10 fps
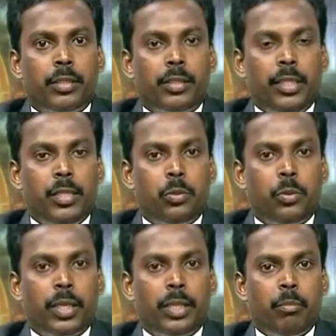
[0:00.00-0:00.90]
So, these
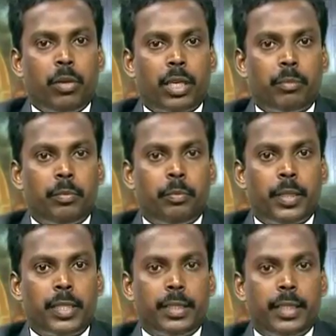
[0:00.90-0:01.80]
two are the bottom up
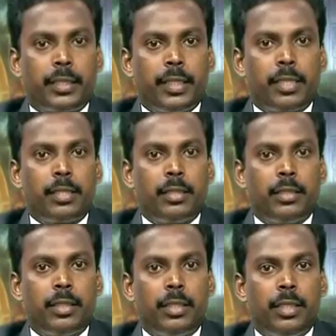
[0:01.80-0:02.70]
parsing techniques
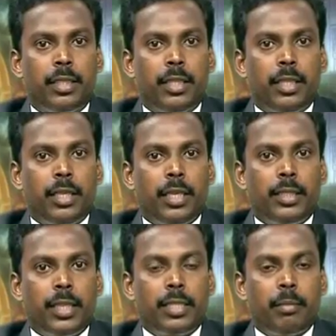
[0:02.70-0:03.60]

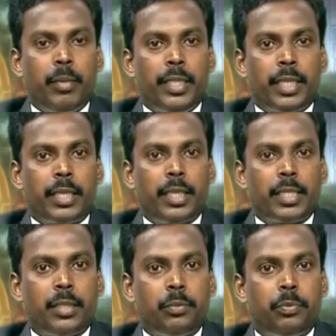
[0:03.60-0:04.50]
and there is a major
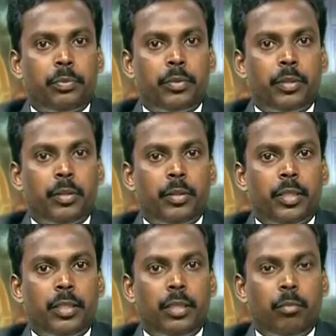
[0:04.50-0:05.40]
class of
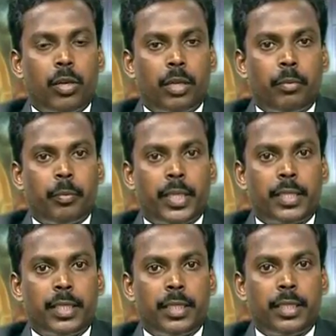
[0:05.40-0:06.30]
uh, bottom up
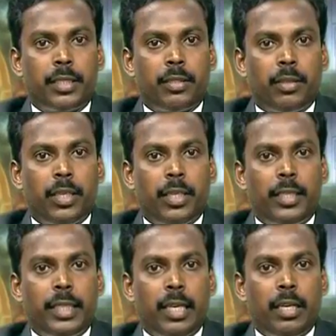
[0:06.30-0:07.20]
parsing called
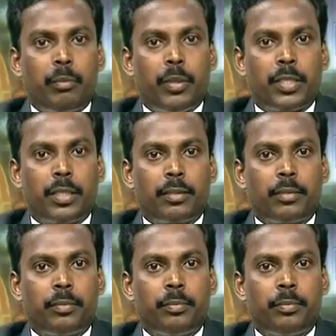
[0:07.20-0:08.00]
LR parser.